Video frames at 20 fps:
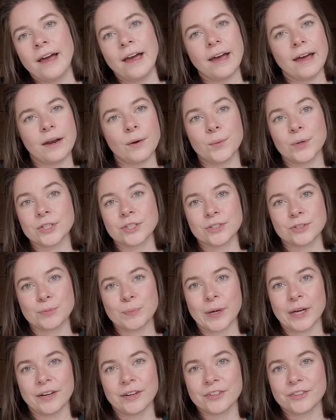And I was
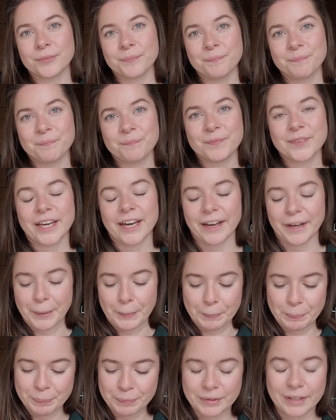inspired.
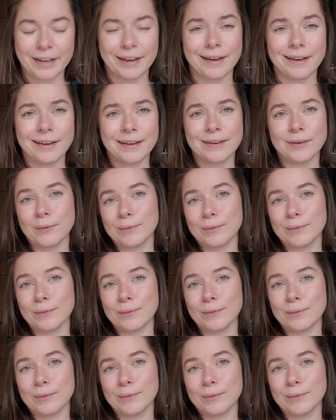I